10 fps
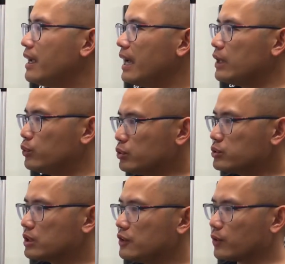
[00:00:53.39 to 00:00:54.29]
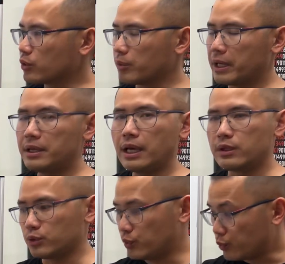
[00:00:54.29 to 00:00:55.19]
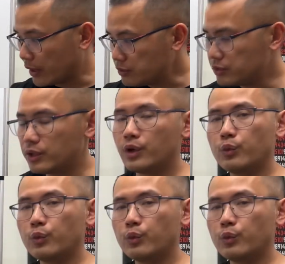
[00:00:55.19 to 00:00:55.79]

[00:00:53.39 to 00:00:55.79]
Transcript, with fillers: And usually for domain and range,